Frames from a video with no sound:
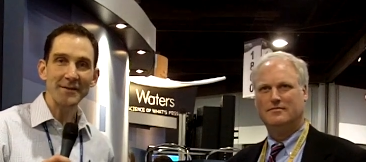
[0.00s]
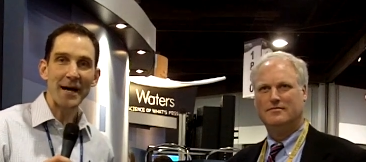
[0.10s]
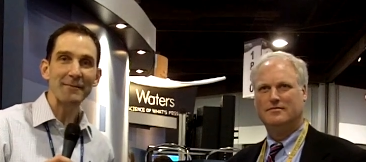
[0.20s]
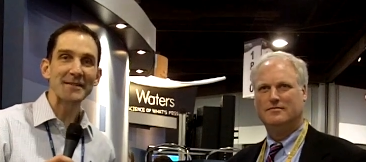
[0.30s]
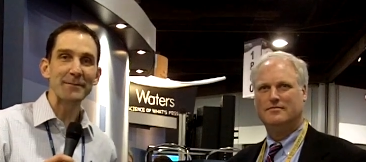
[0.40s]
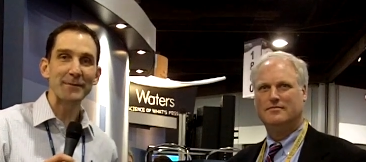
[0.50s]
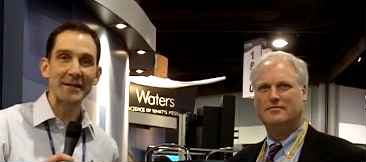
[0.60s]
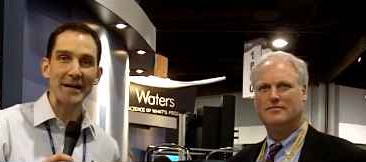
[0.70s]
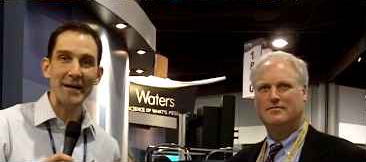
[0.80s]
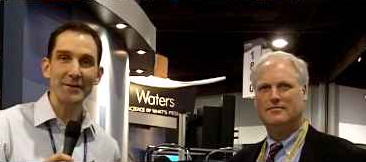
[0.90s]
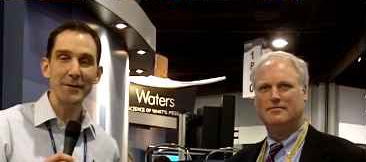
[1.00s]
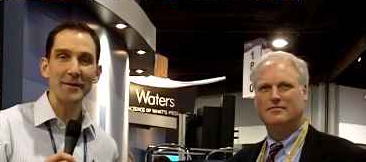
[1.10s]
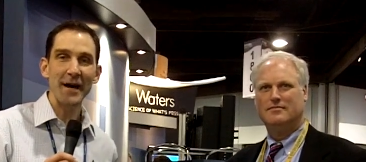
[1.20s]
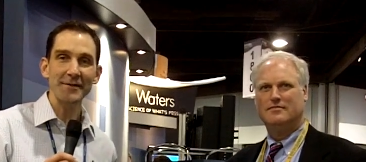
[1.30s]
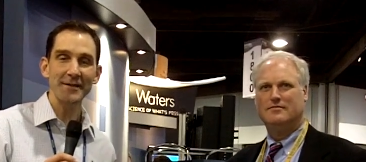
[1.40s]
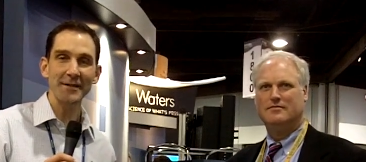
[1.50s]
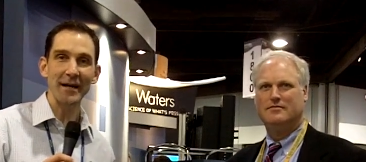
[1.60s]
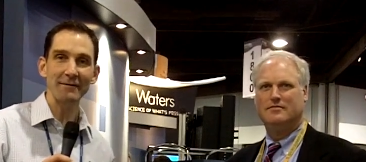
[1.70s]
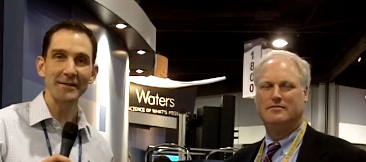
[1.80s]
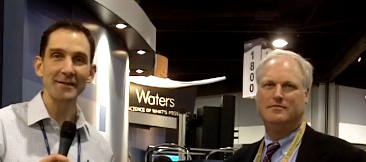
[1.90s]
Speaker 1: Thomas at Pittcon two thousand
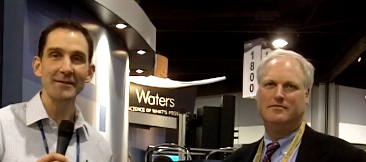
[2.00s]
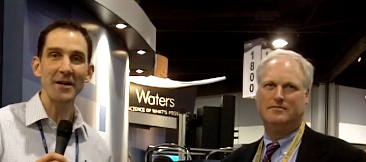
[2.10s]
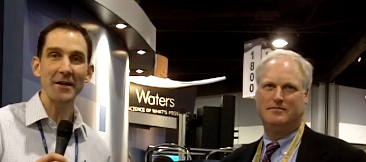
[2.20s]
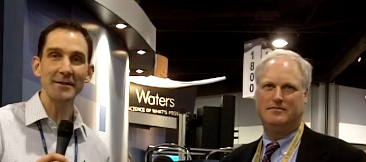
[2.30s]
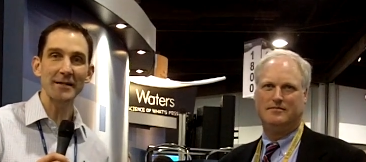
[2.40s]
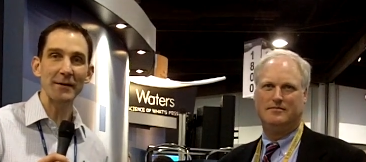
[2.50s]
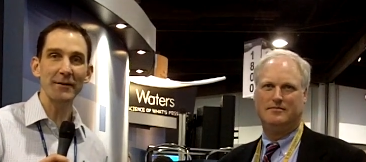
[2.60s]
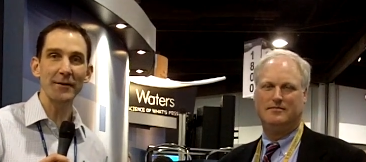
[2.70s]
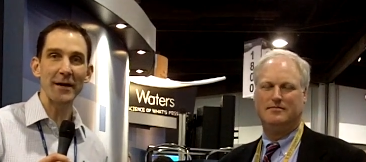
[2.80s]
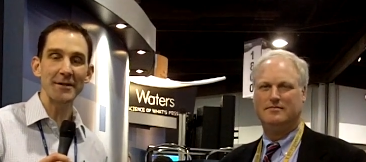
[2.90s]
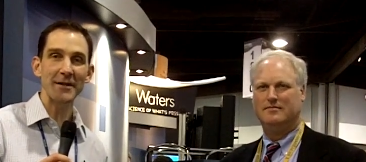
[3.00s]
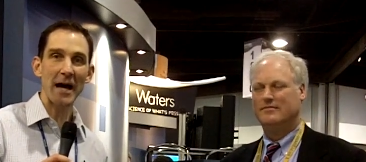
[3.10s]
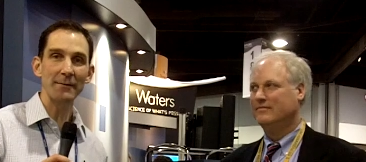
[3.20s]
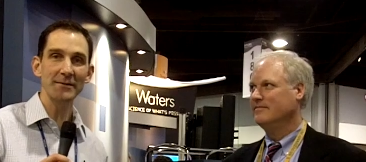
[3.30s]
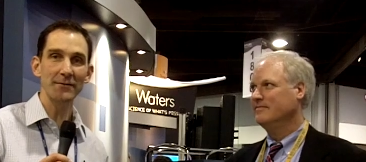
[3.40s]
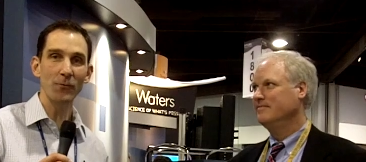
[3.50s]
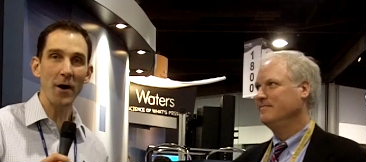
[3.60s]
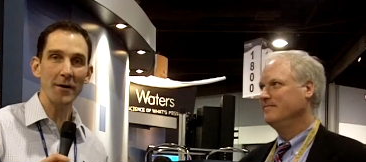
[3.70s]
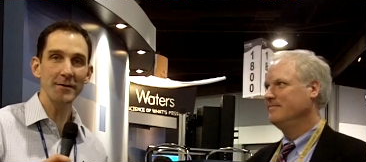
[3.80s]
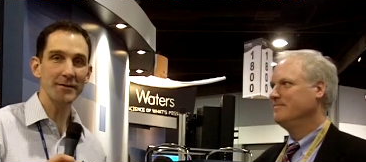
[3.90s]
eleven, talking today with Craig Dobbs of
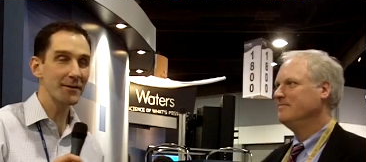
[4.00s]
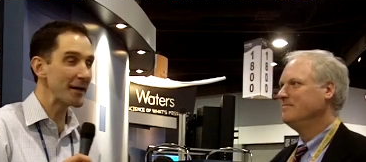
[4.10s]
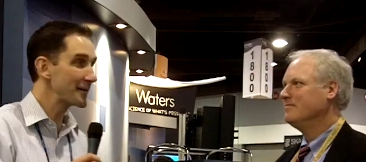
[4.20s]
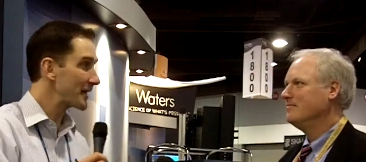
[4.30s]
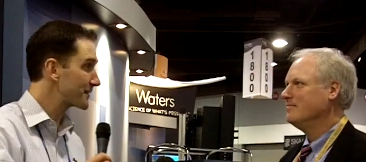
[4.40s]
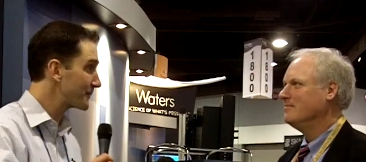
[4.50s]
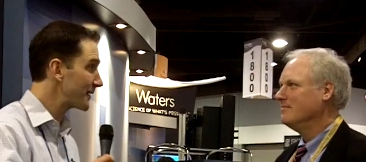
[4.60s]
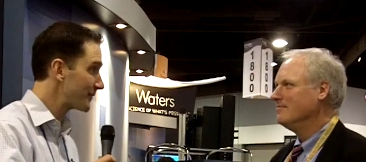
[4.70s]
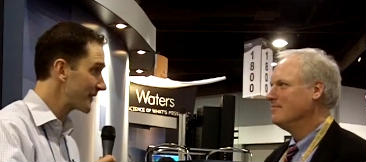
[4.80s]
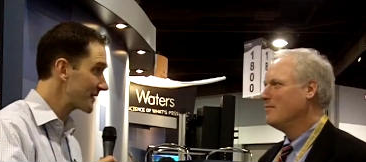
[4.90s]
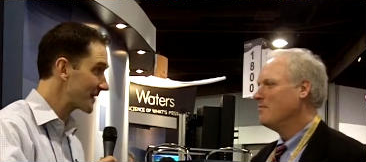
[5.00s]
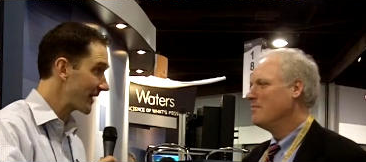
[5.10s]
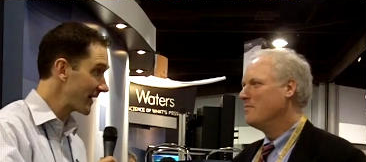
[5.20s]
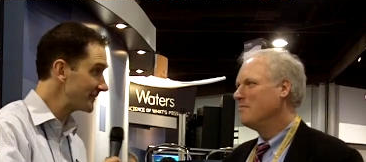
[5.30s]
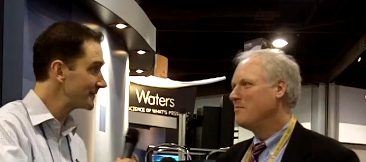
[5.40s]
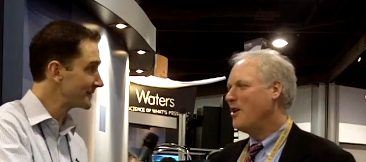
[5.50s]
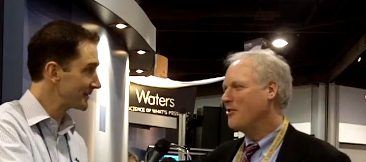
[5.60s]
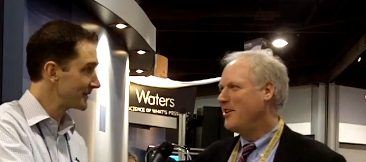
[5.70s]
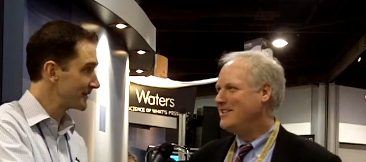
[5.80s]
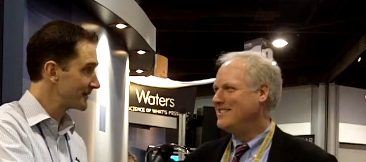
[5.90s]
Waters. Craig, thanks for being with us again. Paul,
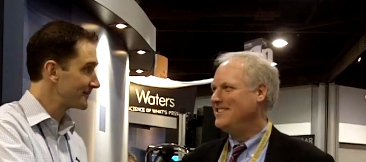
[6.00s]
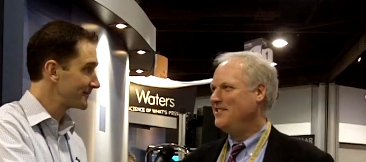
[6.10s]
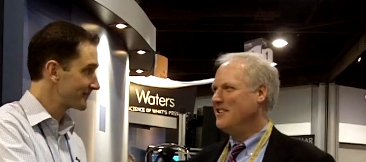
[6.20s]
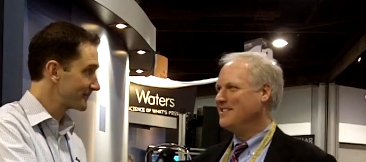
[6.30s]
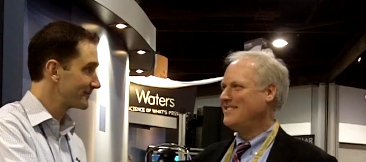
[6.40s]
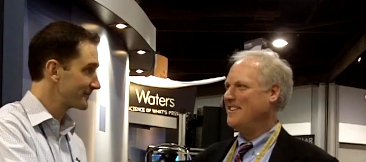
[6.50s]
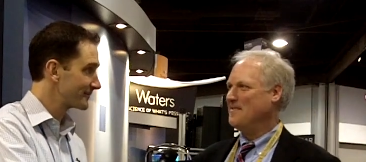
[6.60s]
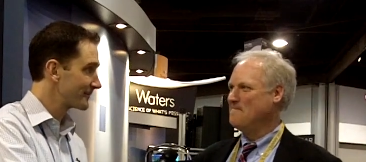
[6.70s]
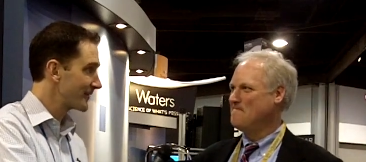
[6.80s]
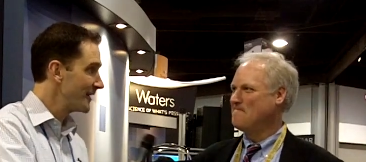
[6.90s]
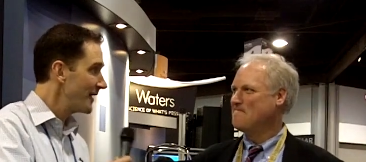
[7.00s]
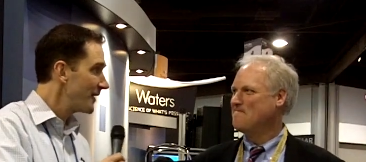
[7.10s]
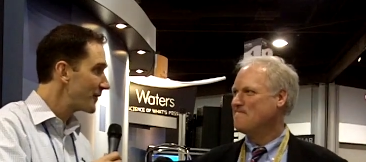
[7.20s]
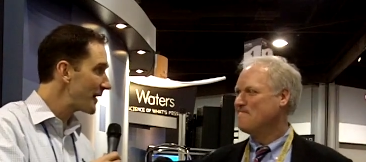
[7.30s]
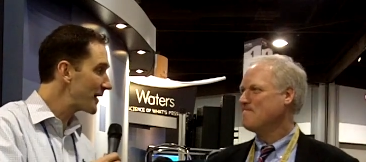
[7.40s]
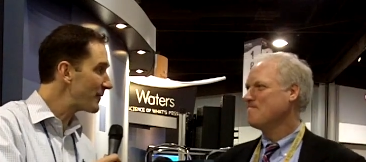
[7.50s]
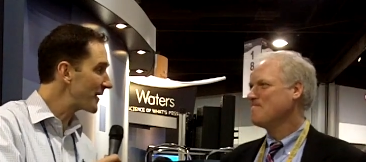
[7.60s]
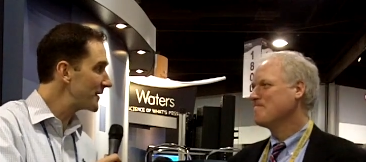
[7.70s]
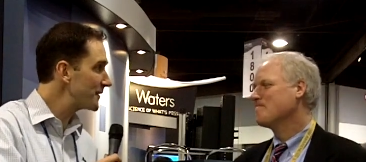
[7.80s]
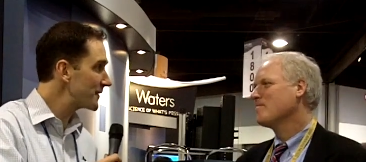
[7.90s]
great
Speaker 2: to see you also.
Speaker 1: Craig,
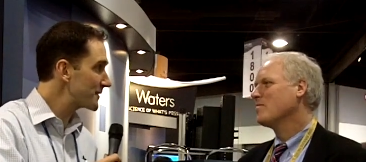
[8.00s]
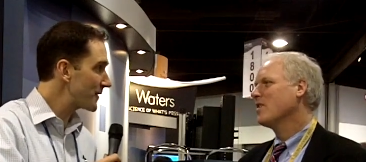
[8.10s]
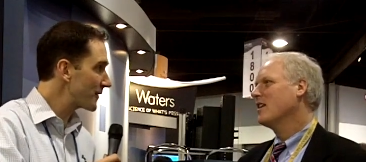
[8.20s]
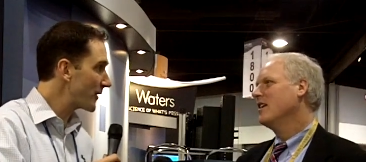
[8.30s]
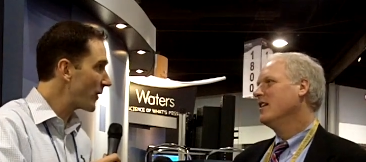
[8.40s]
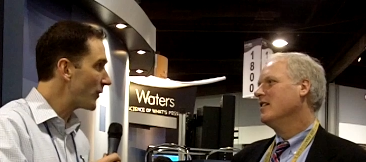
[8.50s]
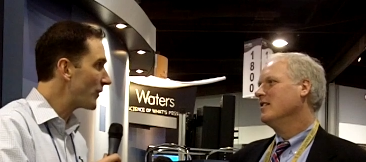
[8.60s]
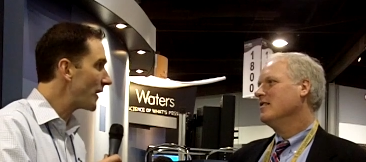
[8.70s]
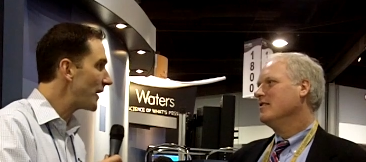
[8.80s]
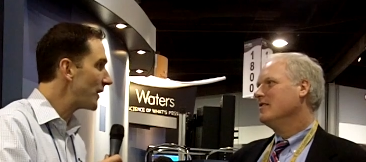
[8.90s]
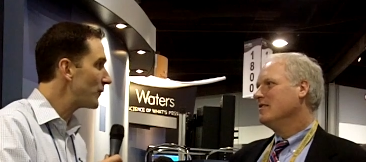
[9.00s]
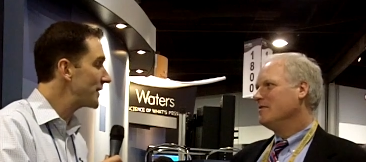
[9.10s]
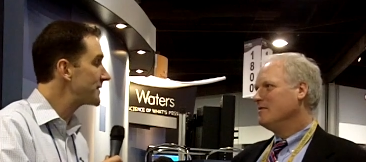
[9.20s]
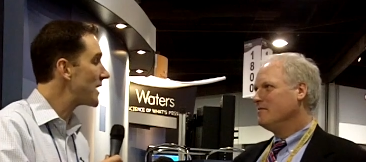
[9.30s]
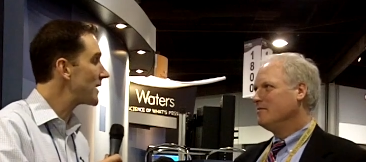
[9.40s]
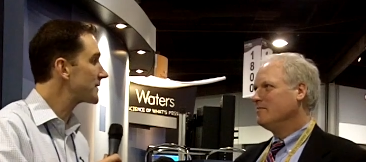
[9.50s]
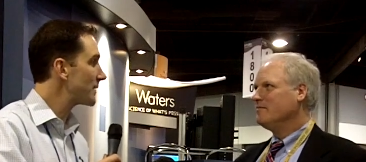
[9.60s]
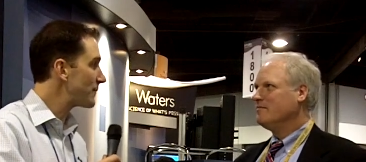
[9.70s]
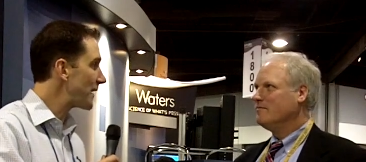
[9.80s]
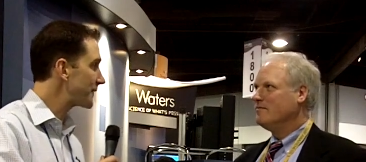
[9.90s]
about a year or so ago, uh, we talked
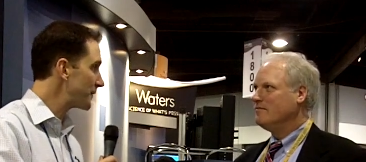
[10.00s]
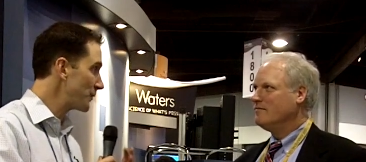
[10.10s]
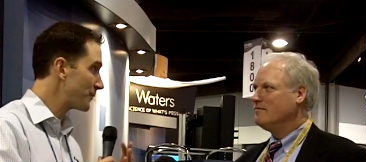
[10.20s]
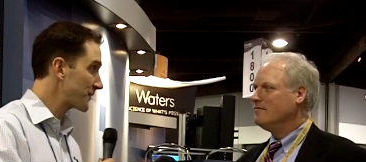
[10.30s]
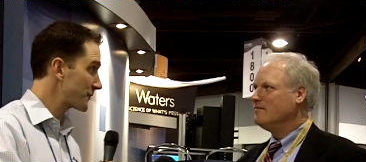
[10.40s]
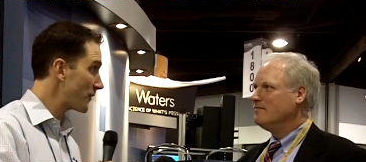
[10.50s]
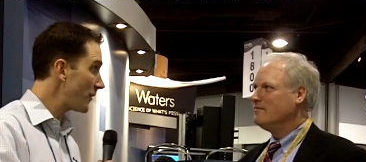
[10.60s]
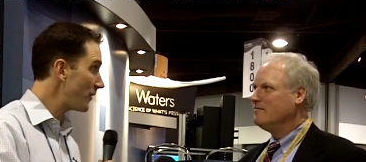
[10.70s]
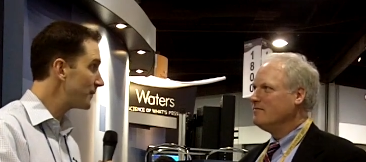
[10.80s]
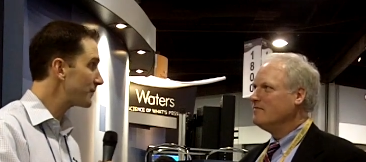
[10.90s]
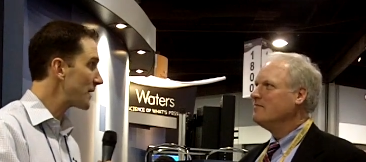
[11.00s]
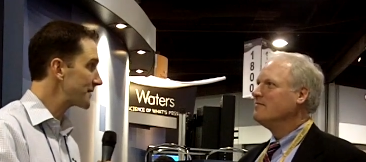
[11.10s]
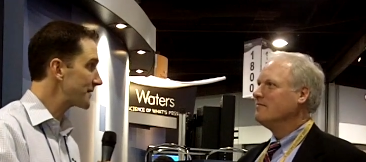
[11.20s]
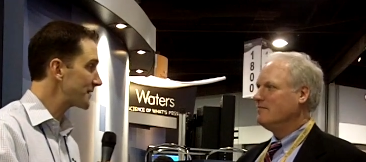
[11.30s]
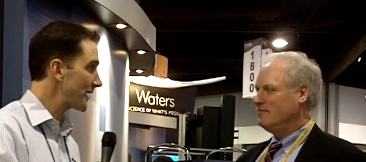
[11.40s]
about the new PATROL process